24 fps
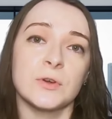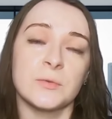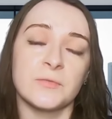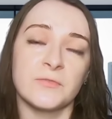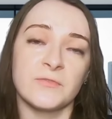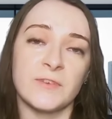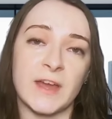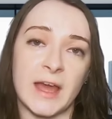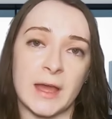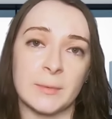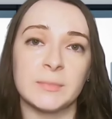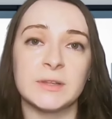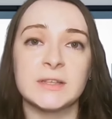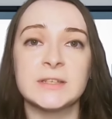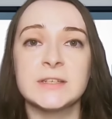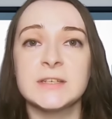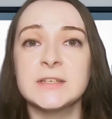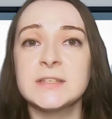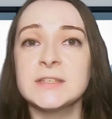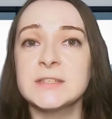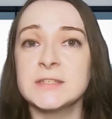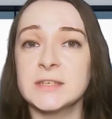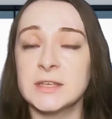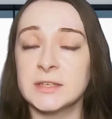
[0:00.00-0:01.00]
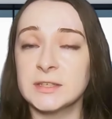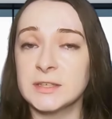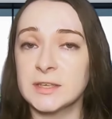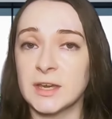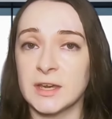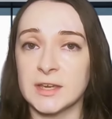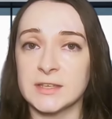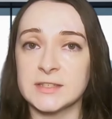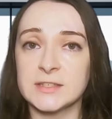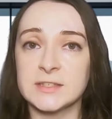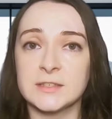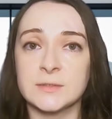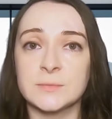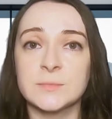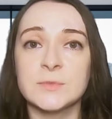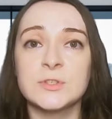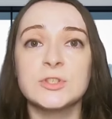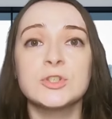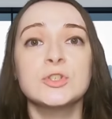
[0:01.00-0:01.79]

families accustomed